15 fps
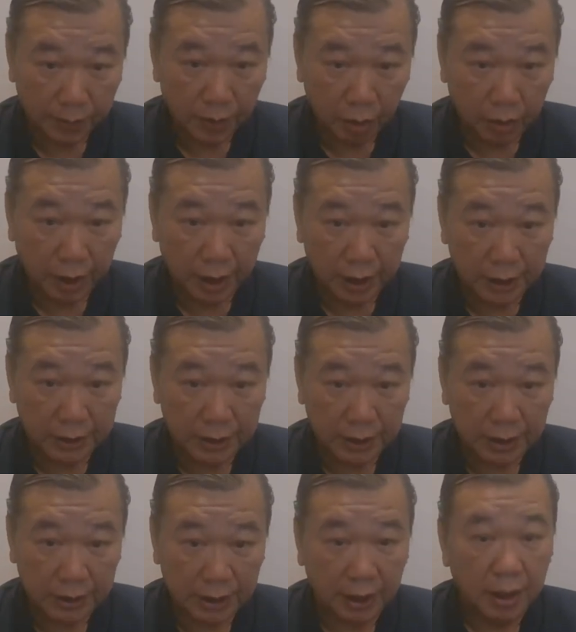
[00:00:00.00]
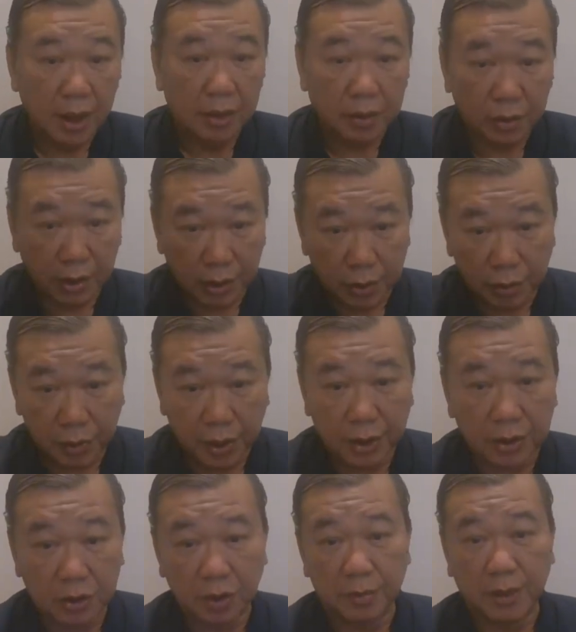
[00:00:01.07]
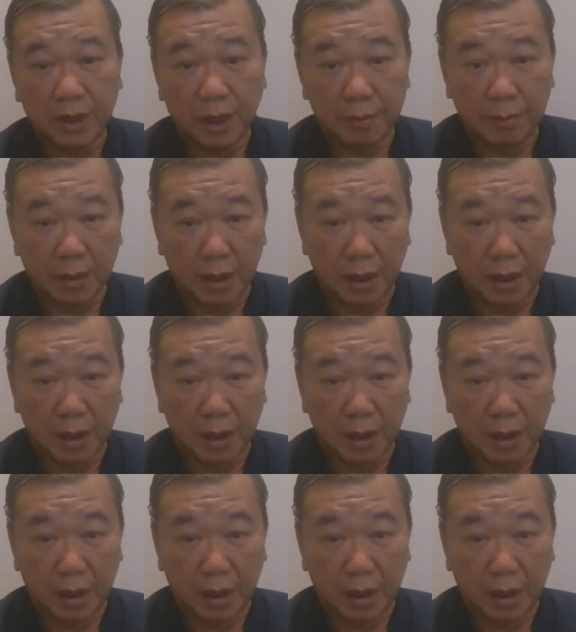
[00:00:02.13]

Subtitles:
Okay, this thing. So the urine also become